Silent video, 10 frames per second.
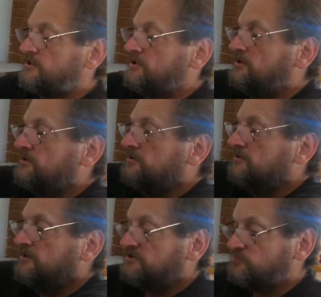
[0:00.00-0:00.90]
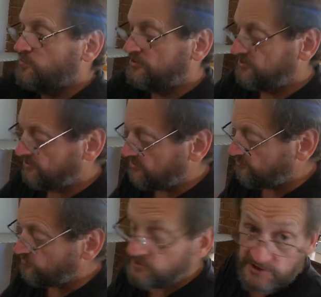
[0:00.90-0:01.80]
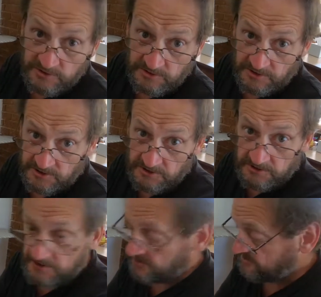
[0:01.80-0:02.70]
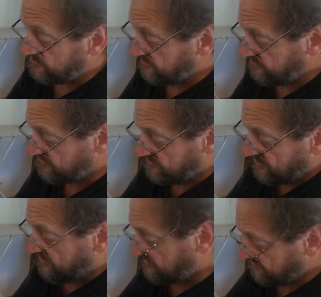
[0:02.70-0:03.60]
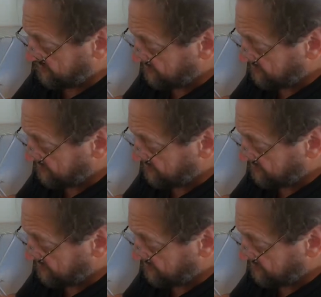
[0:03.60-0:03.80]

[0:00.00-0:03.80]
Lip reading: And that's one thing I'm really good at doing, is silly mistakes.